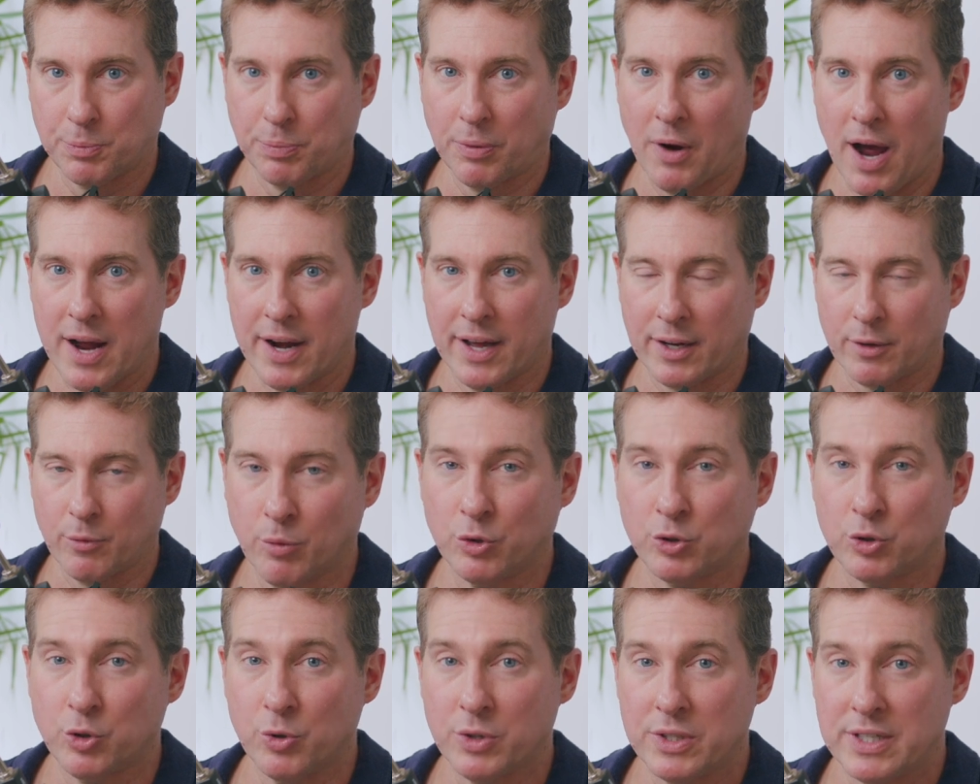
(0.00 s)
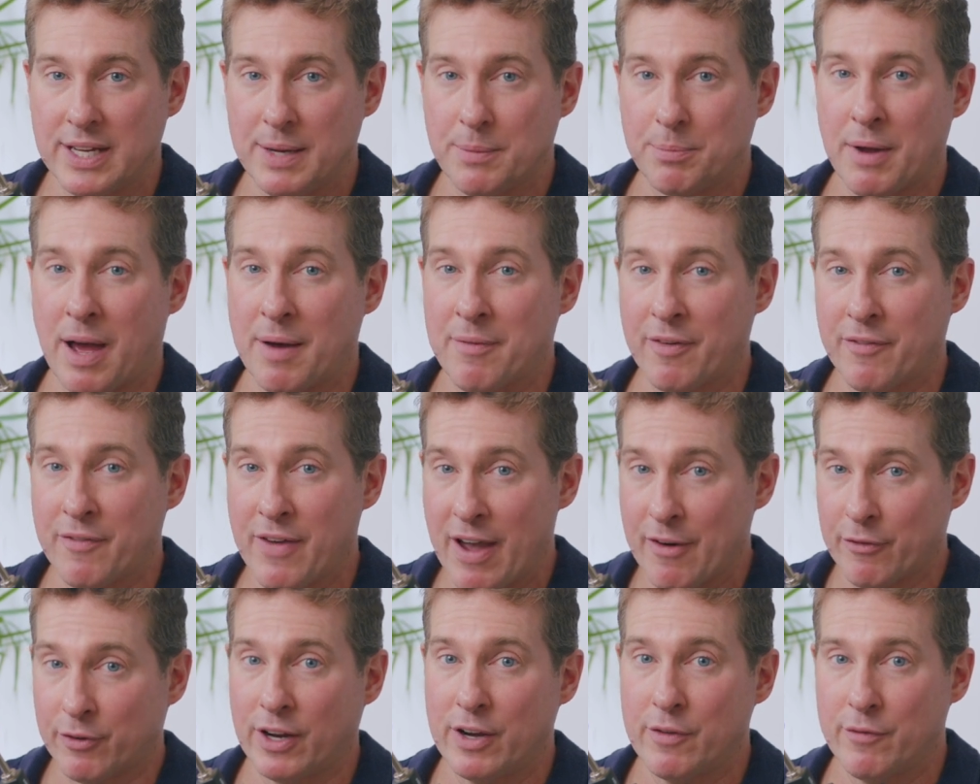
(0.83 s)
product. We'll do a deep dive of
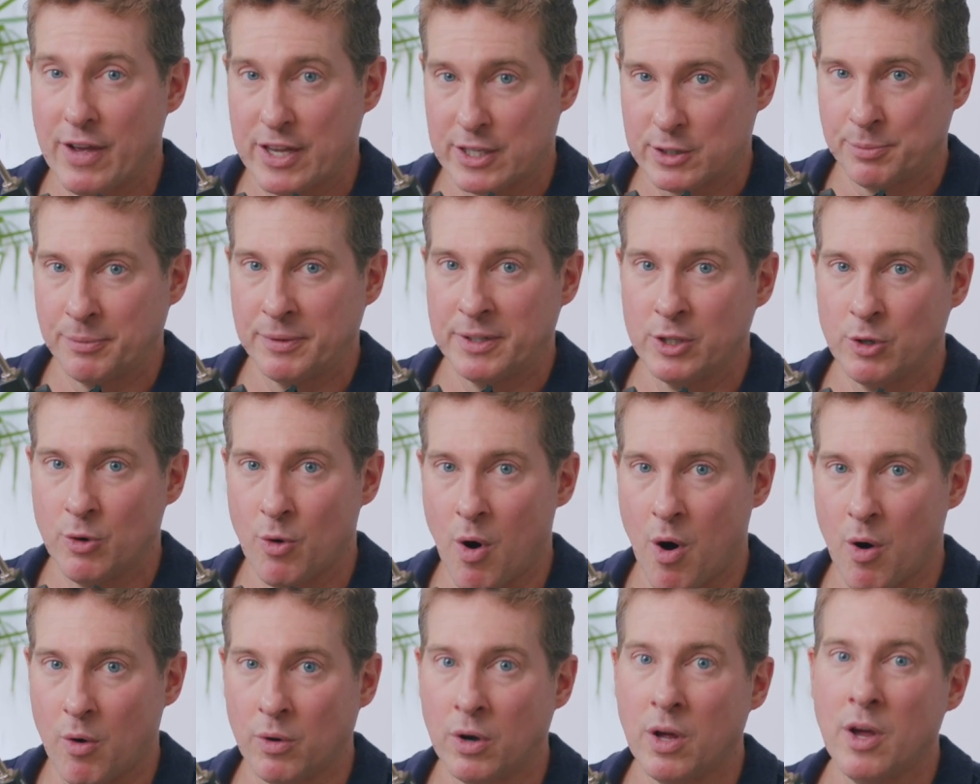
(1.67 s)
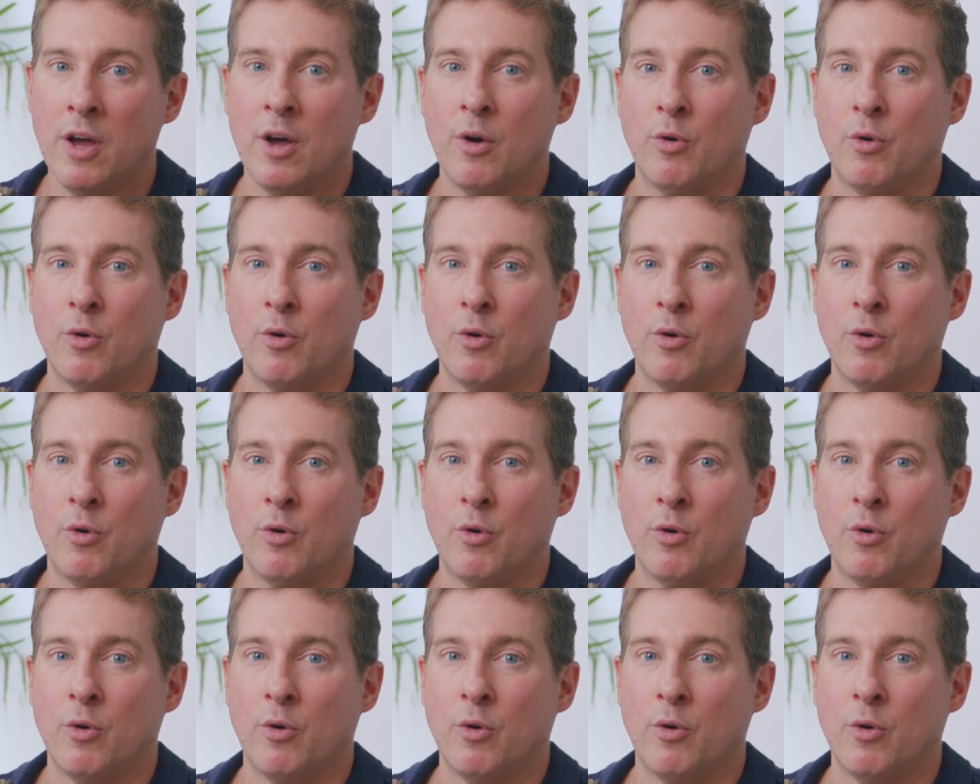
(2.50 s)
every investment you own.